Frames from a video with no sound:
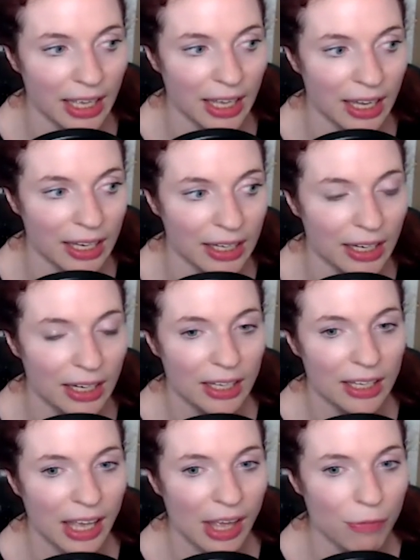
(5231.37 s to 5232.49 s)
And
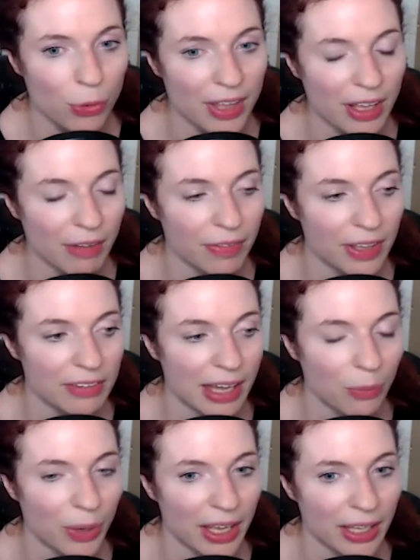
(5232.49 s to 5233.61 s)
if you think of things
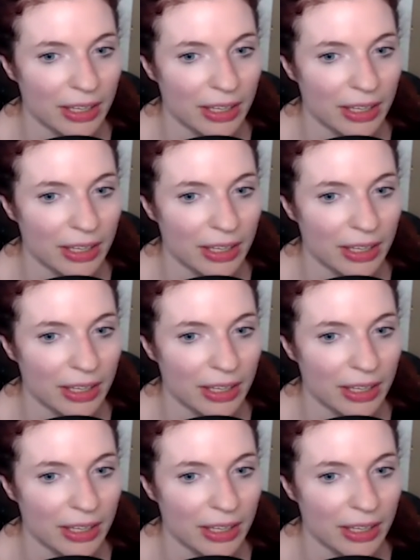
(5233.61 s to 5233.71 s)
that way,